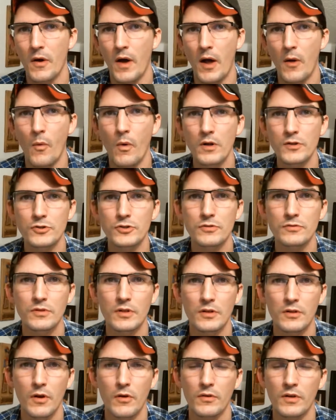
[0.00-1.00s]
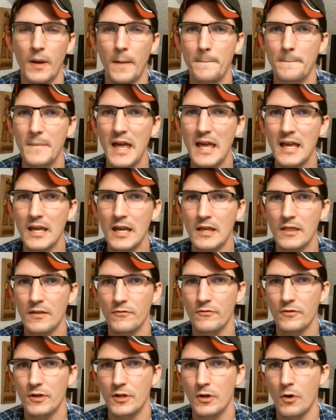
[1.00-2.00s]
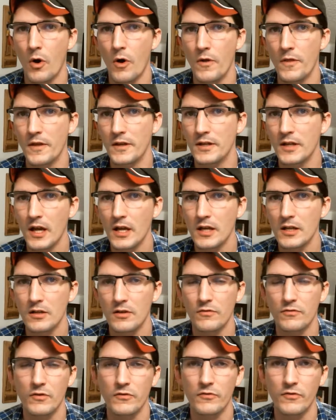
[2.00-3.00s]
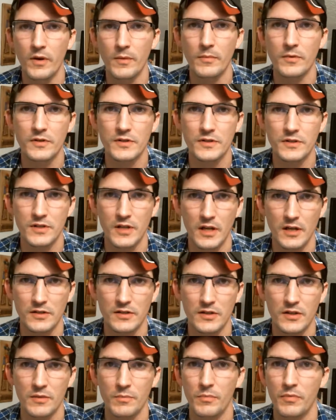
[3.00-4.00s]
I want you to know that I'm making the video on the night of November 6th,